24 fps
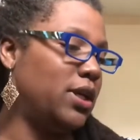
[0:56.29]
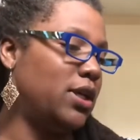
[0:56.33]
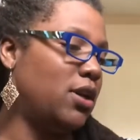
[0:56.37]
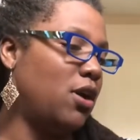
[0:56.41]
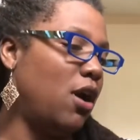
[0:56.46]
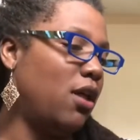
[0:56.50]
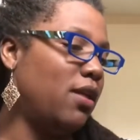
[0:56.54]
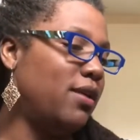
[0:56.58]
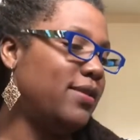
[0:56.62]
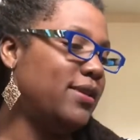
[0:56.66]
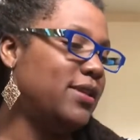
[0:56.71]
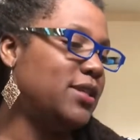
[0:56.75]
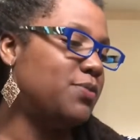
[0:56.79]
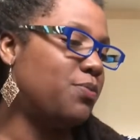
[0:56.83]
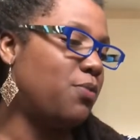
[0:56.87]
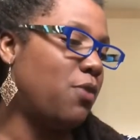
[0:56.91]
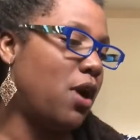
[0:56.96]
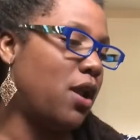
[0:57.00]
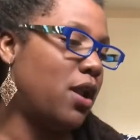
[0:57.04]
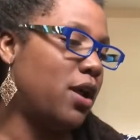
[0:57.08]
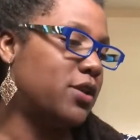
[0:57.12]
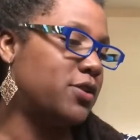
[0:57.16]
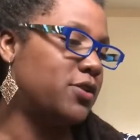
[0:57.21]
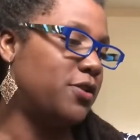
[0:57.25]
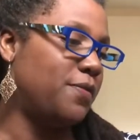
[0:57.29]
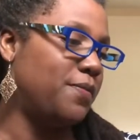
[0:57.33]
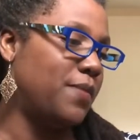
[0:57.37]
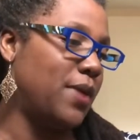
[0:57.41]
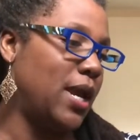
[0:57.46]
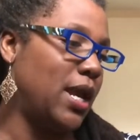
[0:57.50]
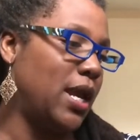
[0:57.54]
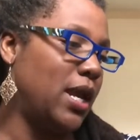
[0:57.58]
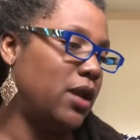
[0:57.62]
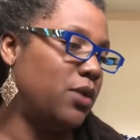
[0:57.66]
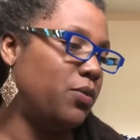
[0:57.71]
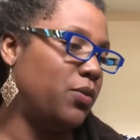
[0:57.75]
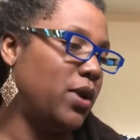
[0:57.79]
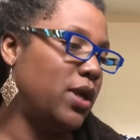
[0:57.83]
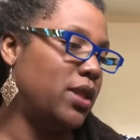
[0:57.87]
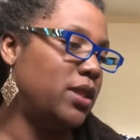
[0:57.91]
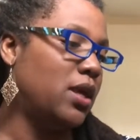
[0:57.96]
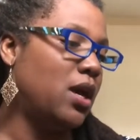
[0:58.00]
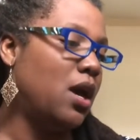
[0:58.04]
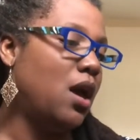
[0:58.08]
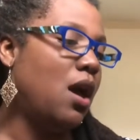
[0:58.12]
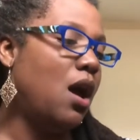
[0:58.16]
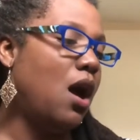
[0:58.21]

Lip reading: And all of these products are made with